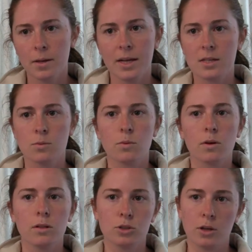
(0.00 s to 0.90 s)
because
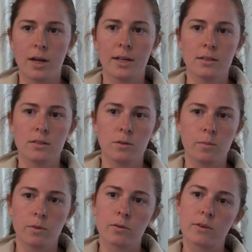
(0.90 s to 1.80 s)
we're all trying to
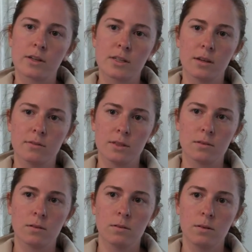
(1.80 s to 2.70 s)
improve ourselves,
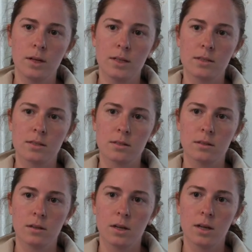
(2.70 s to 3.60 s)
it's
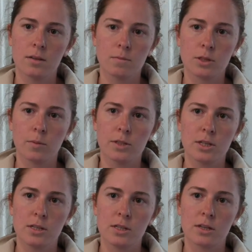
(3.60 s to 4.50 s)
so much
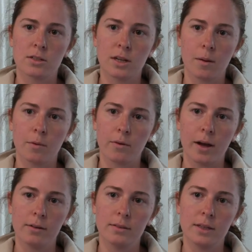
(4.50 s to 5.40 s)
easier to come
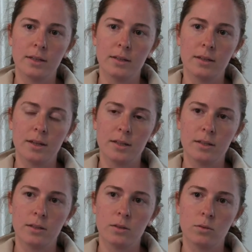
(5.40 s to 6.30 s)
around, and
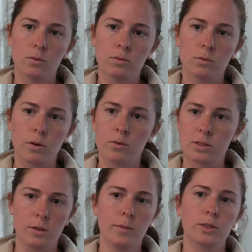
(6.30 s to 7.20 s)
you grow
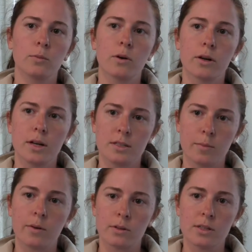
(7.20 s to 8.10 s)
so much more as a
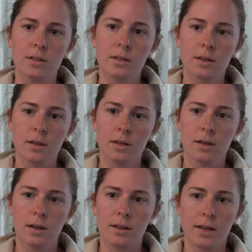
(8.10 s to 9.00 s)
person.
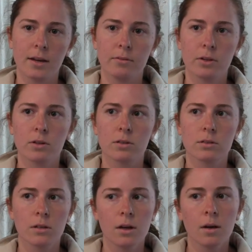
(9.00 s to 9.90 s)
I think I've
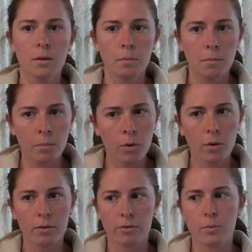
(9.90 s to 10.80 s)
learned
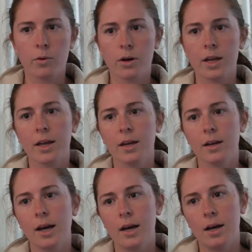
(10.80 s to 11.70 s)
more from
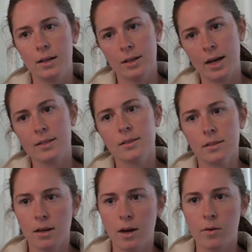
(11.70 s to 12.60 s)
working at
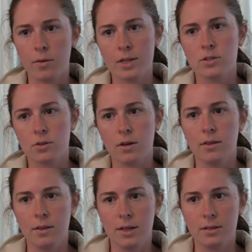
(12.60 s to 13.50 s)
our
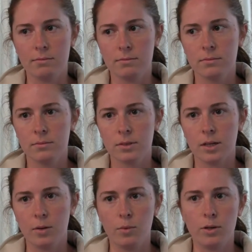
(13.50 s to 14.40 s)
restaurant than
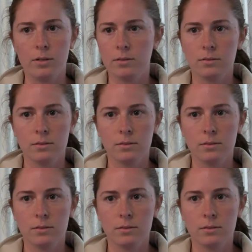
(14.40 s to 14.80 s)
I would